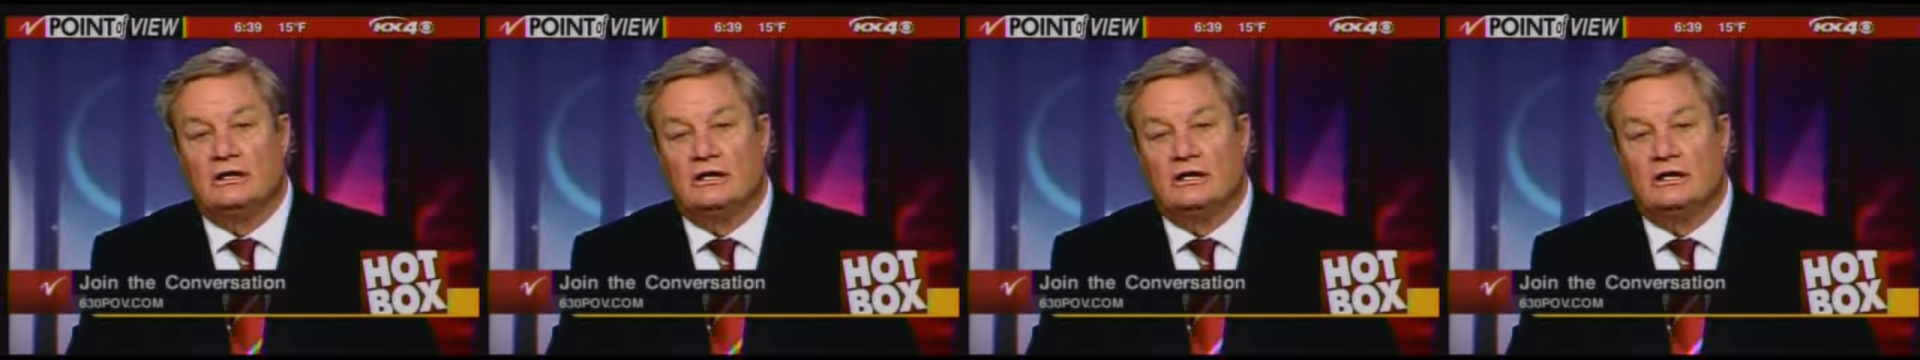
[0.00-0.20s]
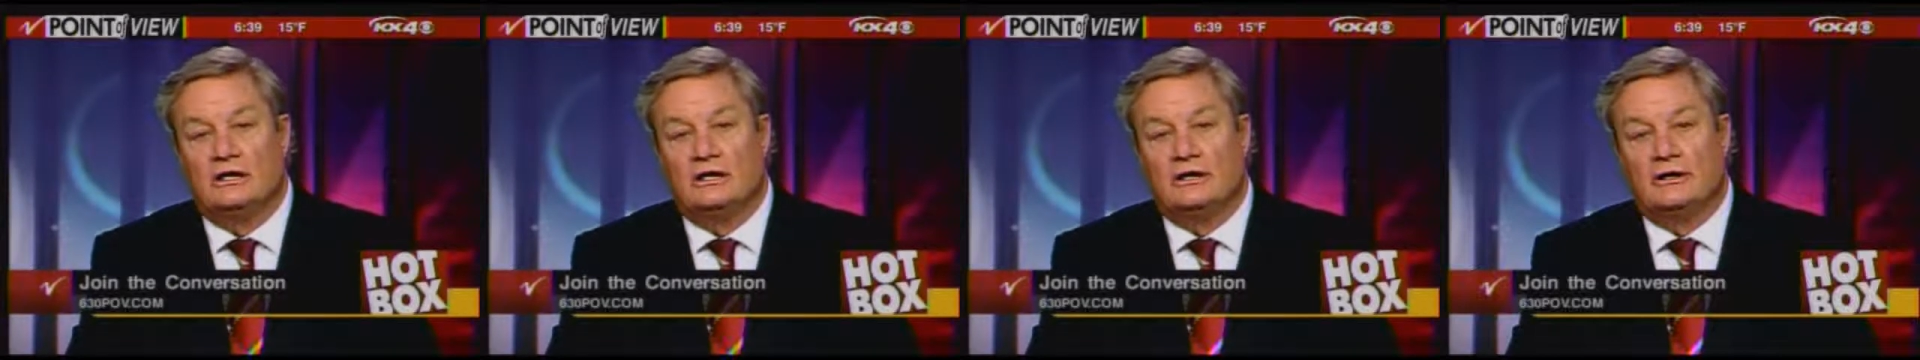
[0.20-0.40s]

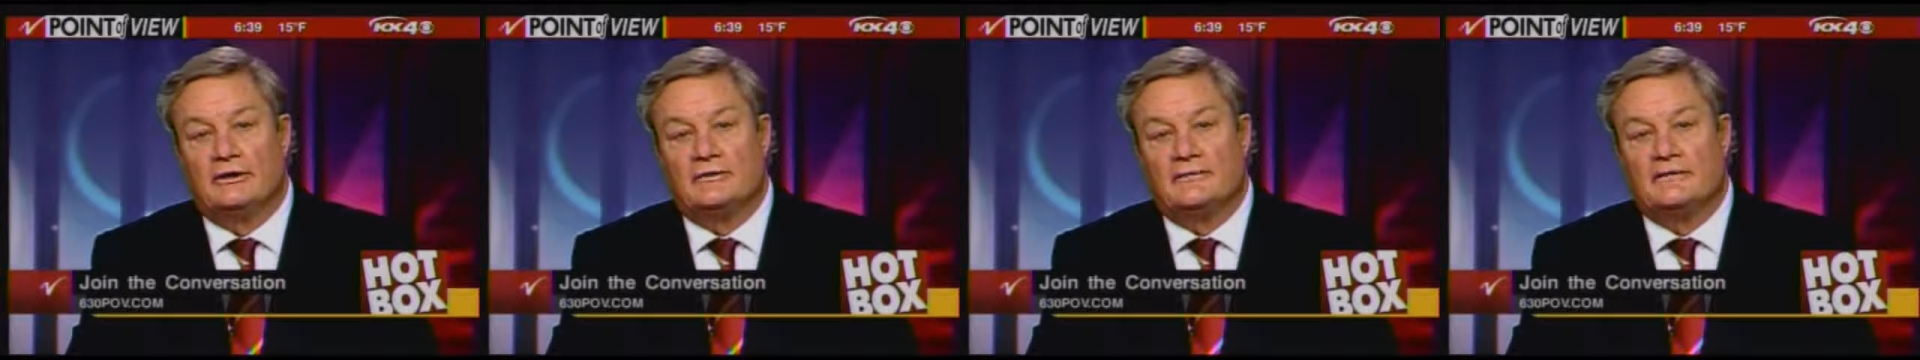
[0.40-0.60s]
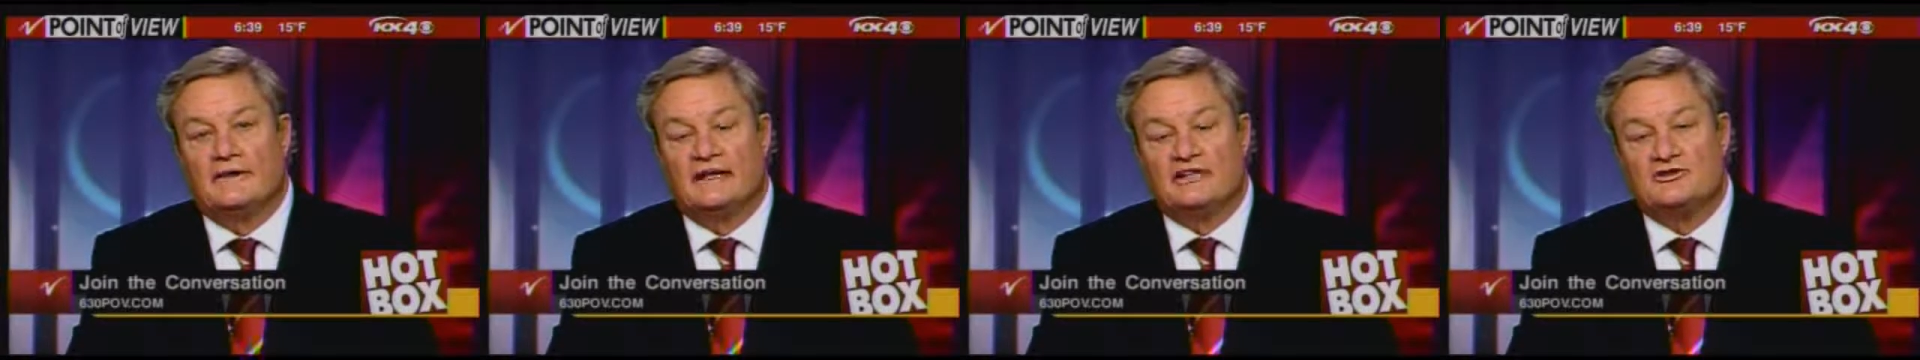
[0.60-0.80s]

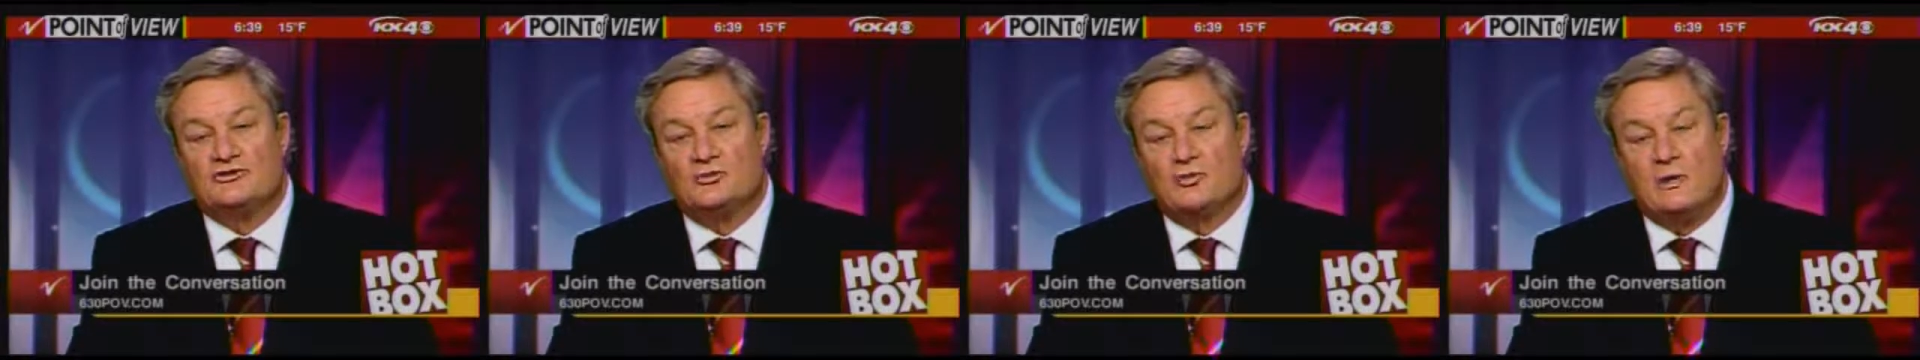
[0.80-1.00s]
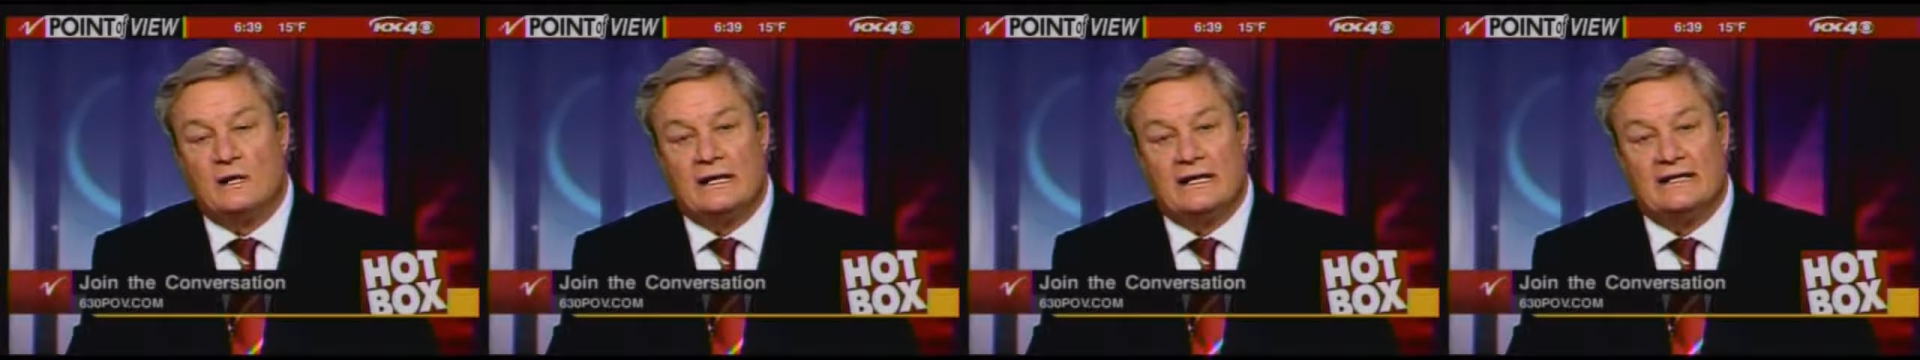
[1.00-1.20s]

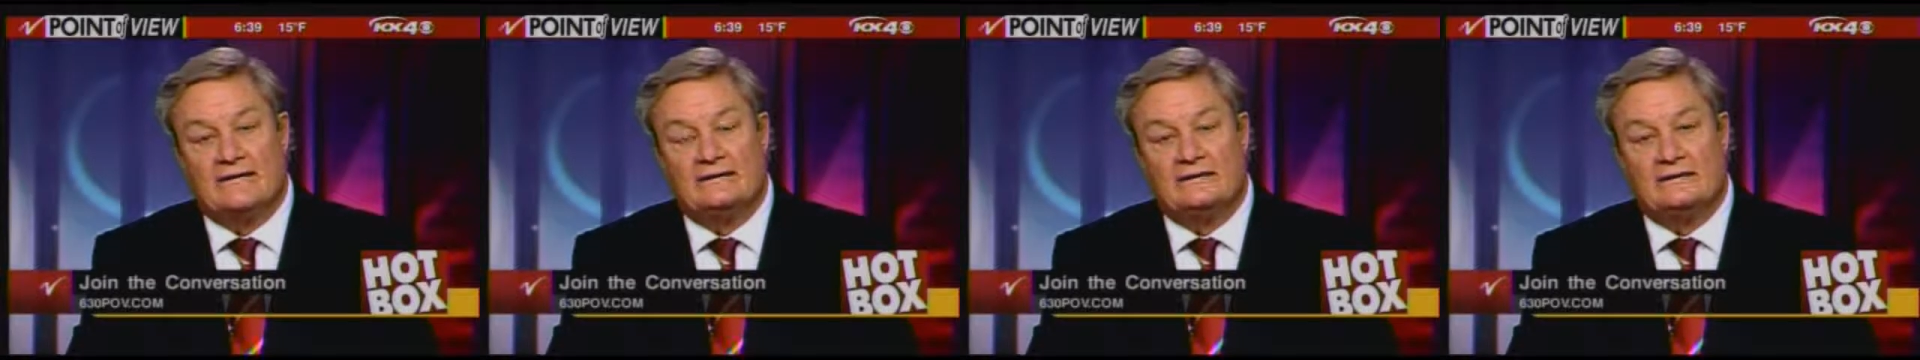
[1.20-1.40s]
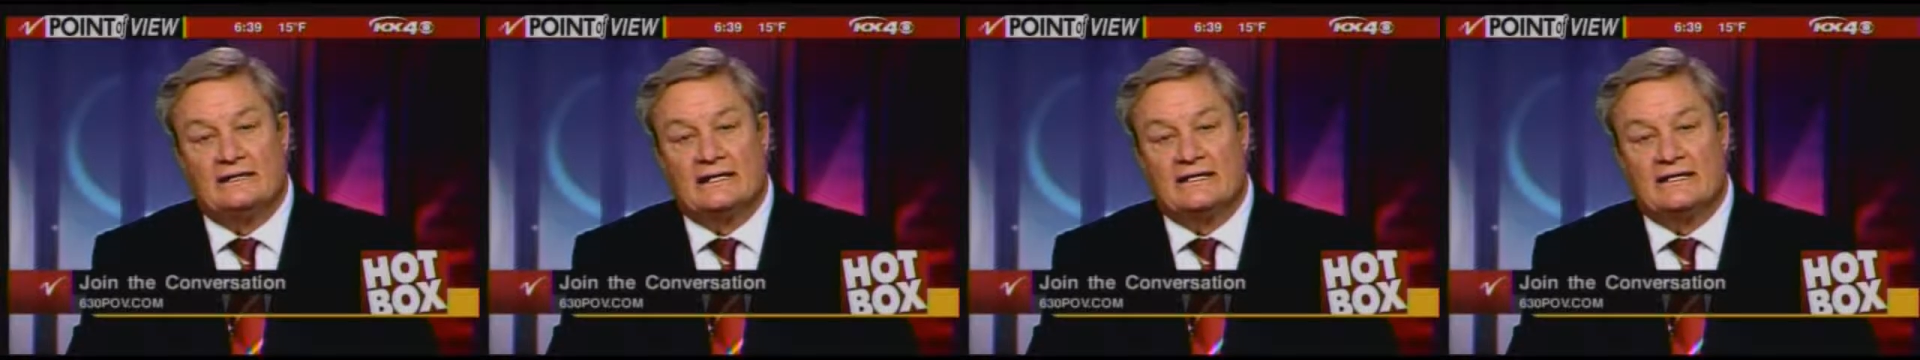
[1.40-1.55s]
That's why the